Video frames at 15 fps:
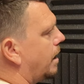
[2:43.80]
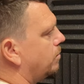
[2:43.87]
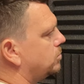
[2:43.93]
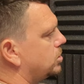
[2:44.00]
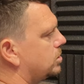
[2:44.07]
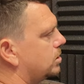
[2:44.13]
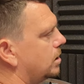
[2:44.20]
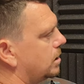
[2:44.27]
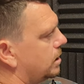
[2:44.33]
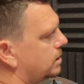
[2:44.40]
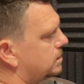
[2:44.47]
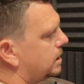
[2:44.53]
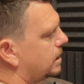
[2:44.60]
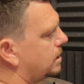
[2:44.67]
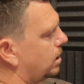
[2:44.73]
I'm just going to
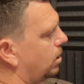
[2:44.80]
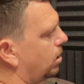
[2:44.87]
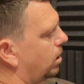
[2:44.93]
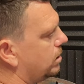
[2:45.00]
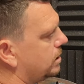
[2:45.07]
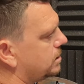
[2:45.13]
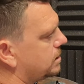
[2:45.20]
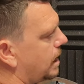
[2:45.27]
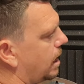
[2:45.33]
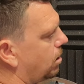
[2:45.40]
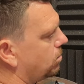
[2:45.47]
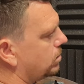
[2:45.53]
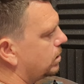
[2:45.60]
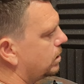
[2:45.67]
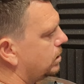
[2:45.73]
tickle all this
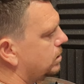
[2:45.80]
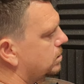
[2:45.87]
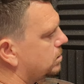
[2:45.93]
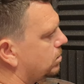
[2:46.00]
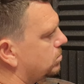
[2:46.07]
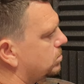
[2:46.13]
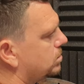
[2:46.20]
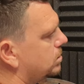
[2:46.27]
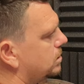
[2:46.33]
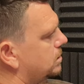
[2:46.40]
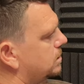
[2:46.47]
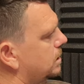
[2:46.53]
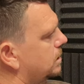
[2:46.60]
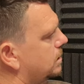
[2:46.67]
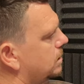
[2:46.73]
out. So I'm just going to
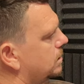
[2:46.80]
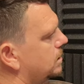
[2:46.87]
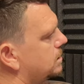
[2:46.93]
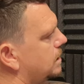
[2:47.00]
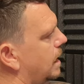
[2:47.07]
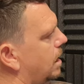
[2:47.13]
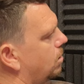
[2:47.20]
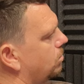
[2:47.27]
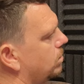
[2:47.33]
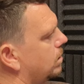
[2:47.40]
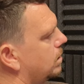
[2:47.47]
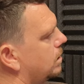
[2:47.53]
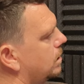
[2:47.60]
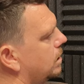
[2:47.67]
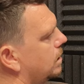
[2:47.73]
tickle this out.
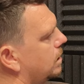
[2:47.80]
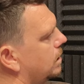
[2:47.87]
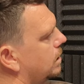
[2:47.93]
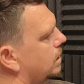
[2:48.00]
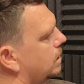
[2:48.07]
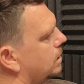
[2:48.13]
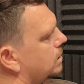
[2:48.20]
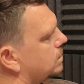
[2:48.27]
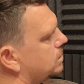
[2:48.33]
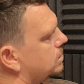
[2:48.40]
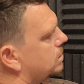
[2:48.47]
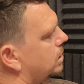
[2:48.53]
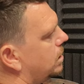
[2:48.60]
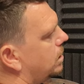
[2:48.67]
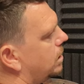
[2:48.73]

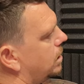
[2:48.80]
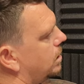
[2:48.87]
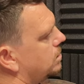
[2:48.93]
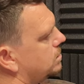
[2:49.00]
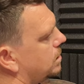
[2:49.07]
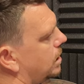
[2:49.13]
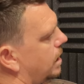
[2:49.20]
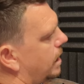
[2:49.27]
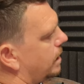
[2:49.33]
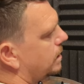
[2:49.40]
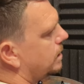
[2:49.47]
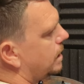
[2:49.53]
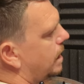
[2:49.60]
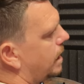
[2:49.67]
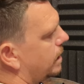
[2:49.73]
Just
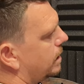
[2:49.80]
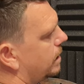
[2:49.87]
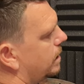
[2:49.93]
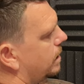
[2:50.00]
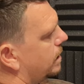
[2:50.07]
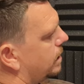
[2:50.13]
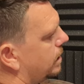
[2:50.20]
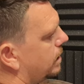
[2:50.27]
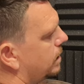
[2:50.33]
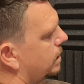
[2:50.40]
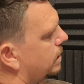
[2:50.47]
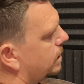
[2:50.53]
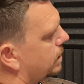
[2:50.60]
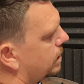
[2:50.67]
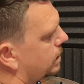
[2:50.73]
like that.
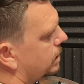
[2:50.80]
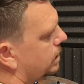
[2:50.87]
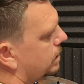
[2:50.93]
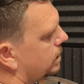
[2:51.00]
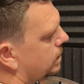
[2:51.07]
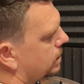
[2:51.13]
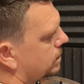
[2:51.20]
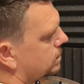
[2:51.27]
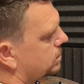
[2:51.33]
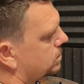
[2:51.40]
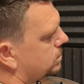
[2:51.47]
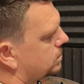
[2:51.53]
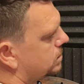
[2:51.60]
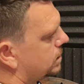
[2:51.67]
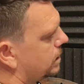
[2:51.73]

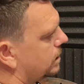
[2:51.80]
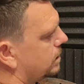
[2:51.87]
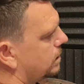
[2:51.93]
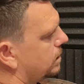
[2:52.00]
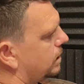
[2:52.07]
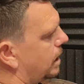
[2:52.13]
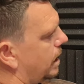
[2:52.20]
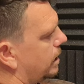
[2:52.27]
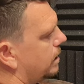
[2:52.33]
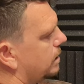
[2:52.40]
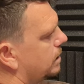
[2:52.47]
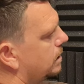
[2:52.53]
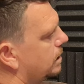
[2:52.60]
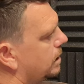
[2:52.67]
Just tickle that.